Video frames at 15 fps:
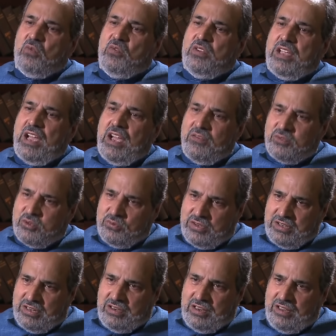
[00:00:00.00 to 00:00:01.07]
We have to
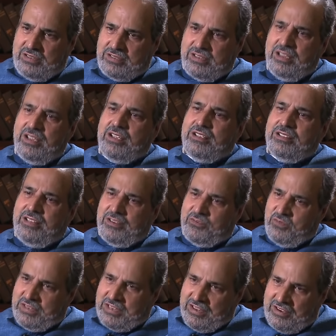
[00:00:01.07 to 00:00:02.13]
realize that
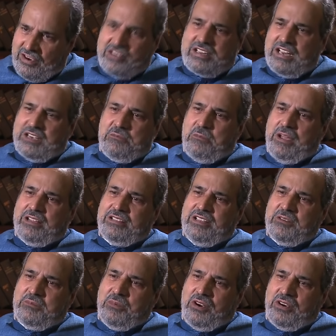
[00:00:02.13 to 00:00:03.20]
we cannot get back
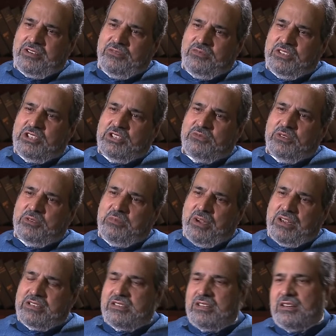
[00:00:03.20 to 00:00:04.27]
that part which is with Fair
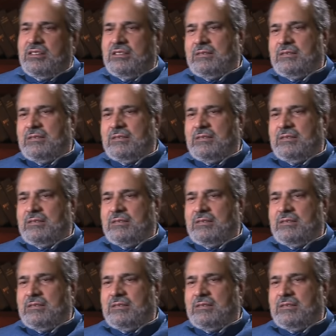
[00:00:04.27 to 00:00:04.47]
Pakistan. enough. You're